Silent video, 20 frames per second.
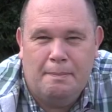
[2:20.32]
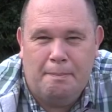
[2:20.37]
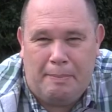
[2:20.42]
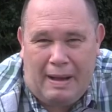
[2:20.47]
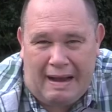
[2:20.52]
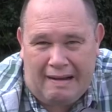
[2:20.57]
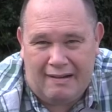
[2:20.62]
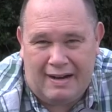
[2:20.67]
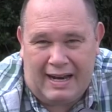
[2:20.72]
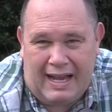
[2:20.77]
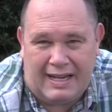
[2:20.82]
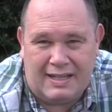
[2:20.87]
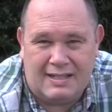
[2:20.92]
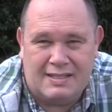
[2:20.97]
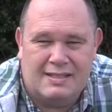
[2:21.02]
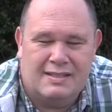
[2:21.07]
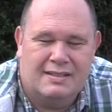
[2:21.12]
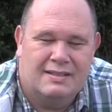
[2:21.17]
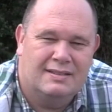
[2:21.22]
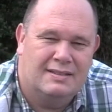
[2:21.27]

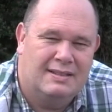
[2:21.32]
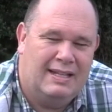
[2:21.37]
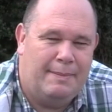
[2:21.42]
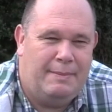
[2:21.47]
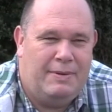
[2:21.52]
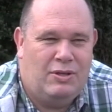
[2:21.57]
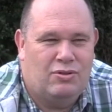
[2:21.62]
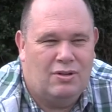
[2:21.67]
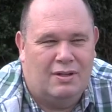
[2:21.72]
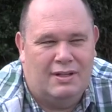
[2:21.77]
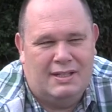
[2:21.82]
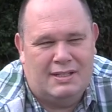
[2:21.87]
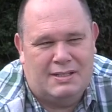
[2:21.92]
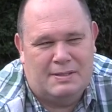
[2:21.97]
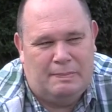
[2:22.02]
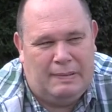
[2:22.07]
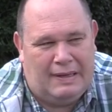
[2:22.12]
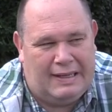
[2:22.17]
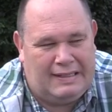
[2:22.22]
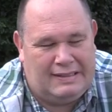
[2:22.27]
Parallax. Let me try and
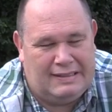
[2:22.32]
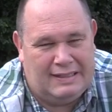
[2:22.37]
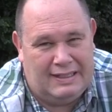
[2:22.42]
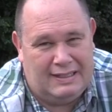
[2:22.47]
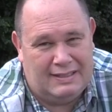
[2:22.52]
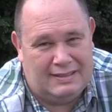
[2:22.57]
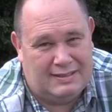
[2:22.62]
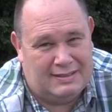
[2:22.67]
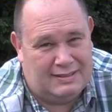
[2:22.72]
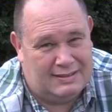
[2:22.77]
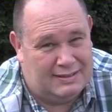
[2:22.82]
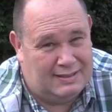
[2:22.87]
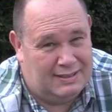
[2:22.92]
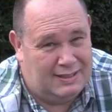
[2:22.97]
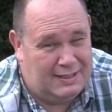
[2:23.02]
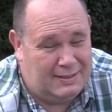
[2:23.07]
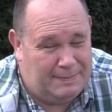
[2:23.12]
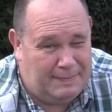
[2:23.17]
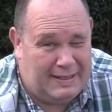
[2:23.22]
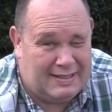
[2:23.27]
explain this
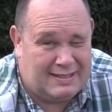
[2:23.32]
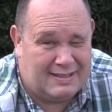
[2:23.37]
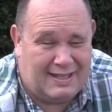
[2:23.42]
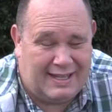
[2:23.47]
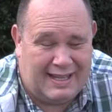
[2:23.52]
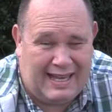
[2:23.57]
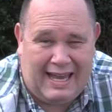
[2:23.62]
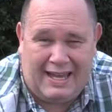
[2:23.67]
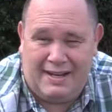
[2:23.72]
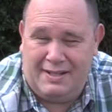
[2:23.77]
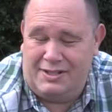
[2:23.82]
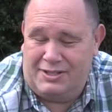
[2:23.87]
as best I can.